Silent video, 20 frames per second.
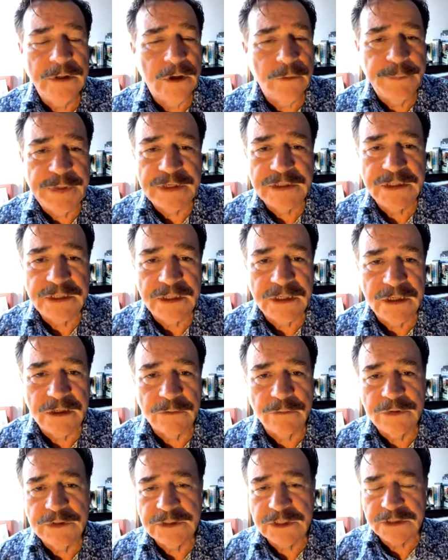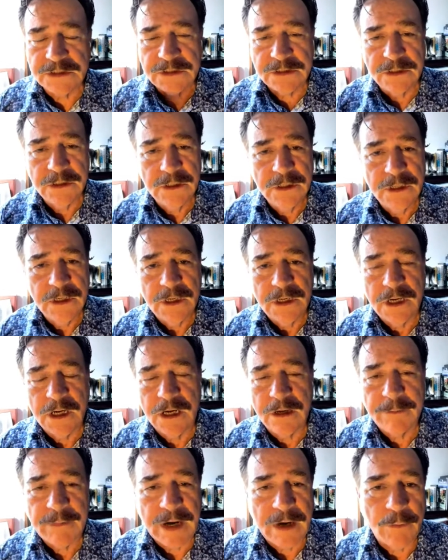no big deal. We just,
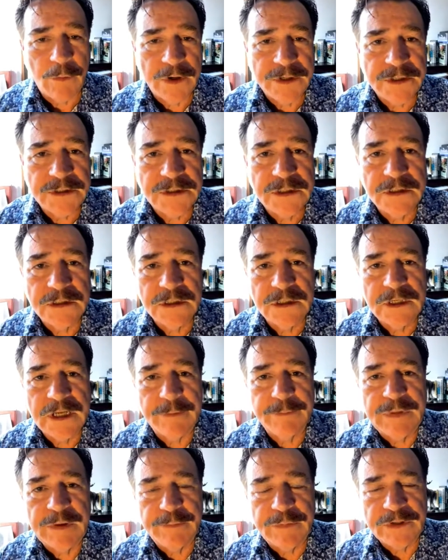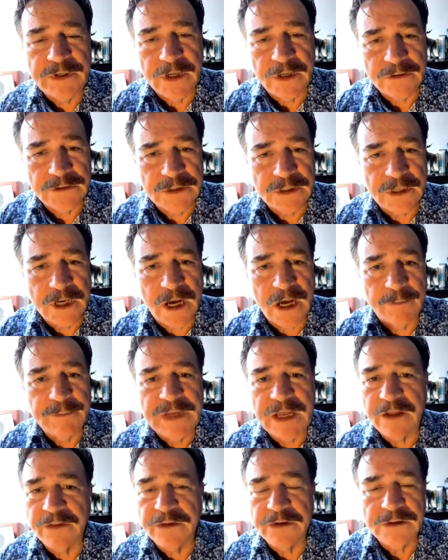I wanted to let people know to
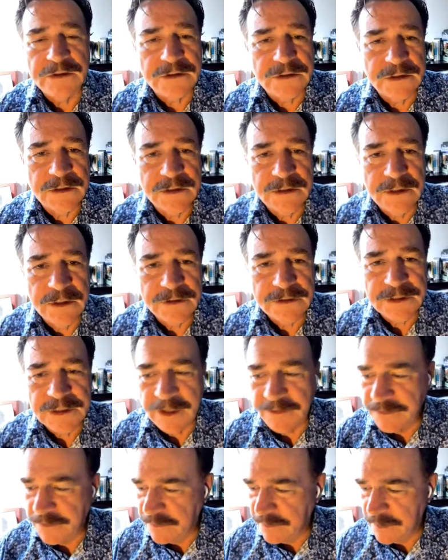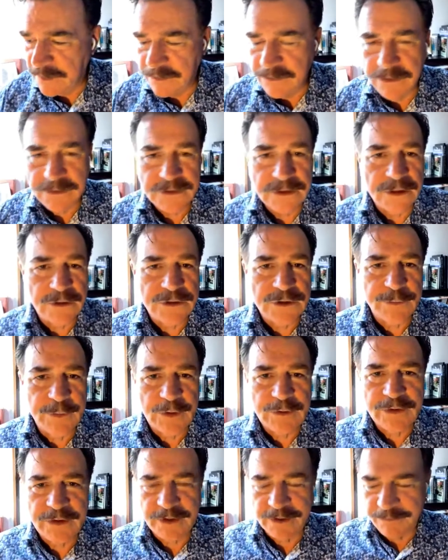calm down. There's nothing there. There's no
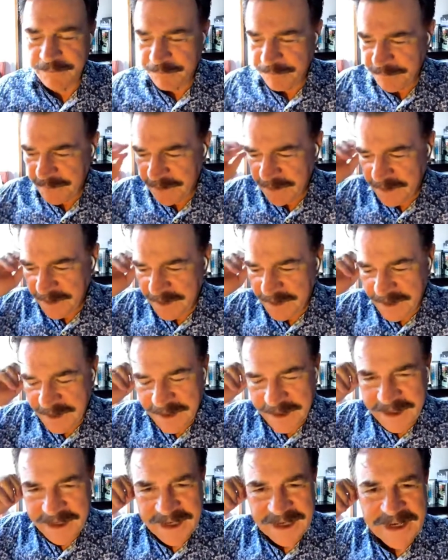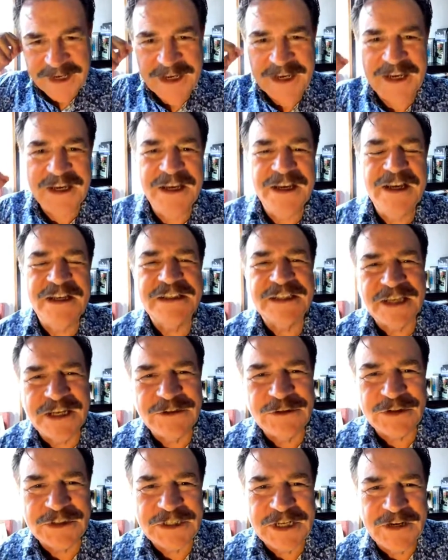smoke there. It's
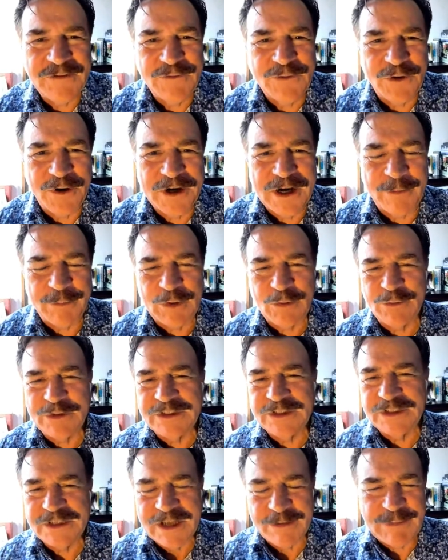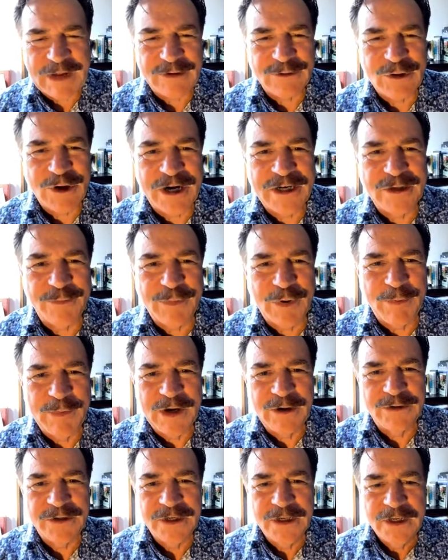interesting for a couple of reasons. I'm not trying to
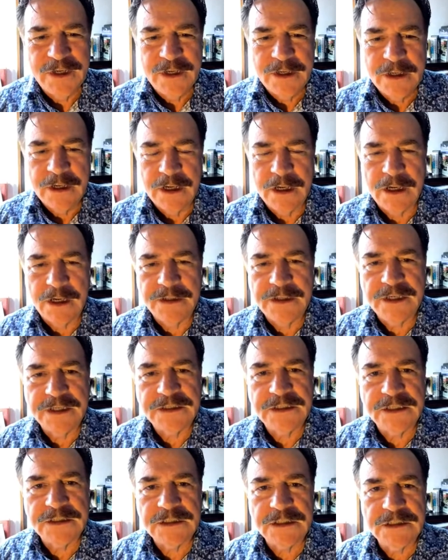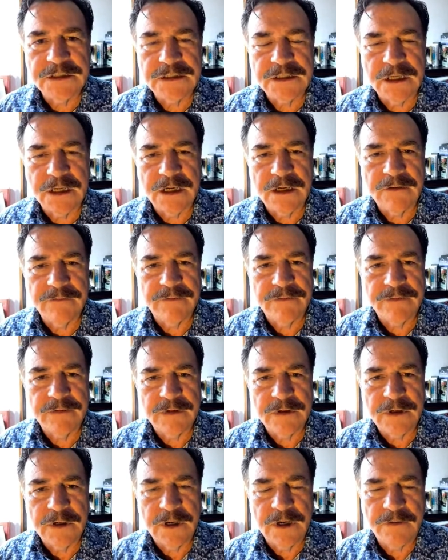promote the existence of
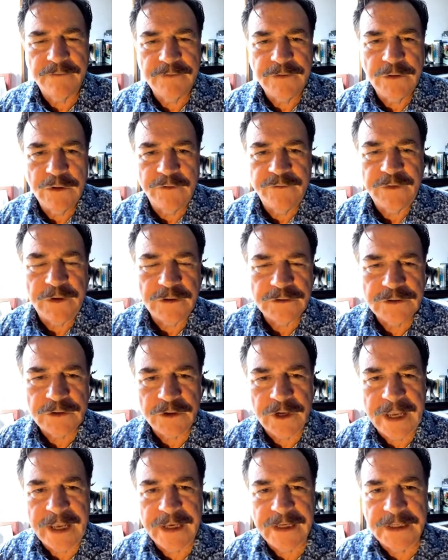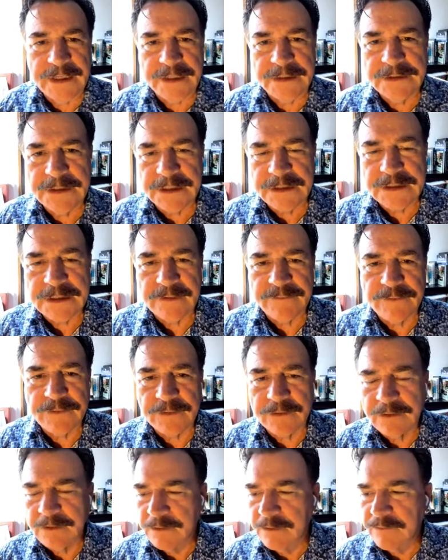UFOs or aliens, except
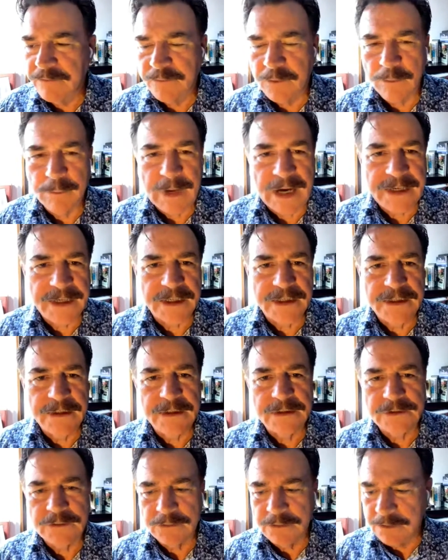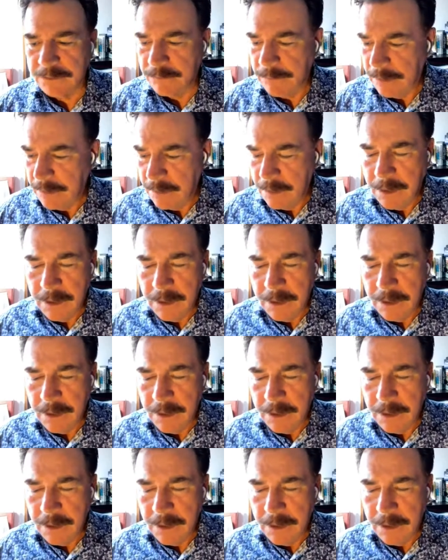for Maya in this room,